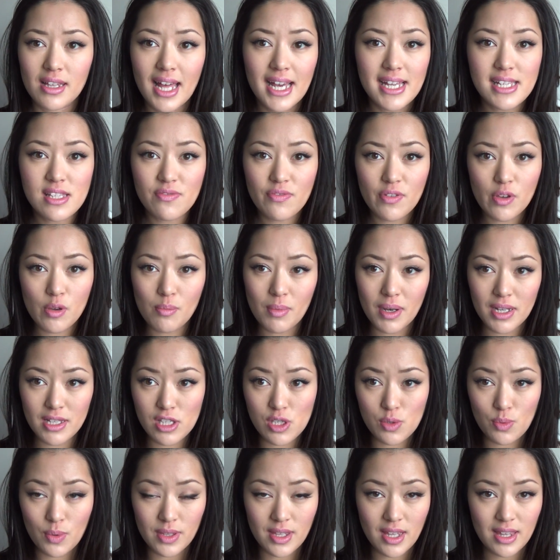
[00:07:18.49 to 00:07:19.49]
last few
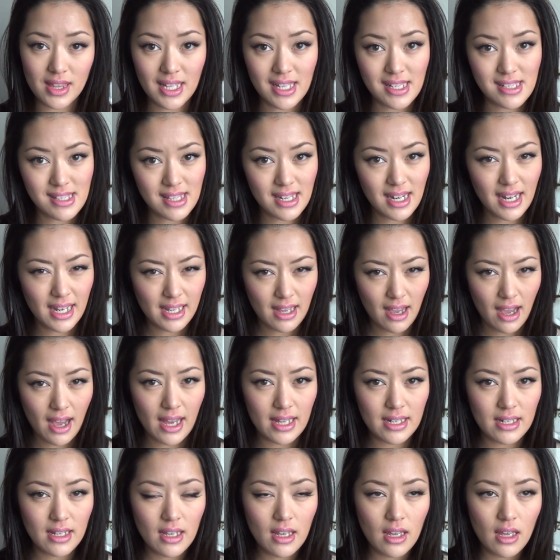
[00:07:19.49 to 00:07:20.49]
months with the things that I
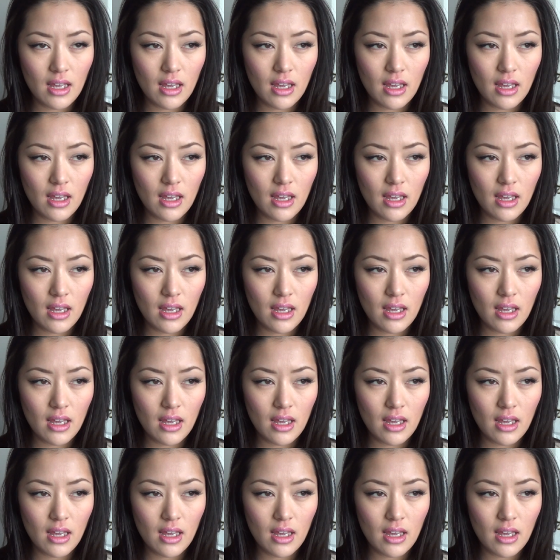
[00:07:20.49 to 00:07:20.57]
got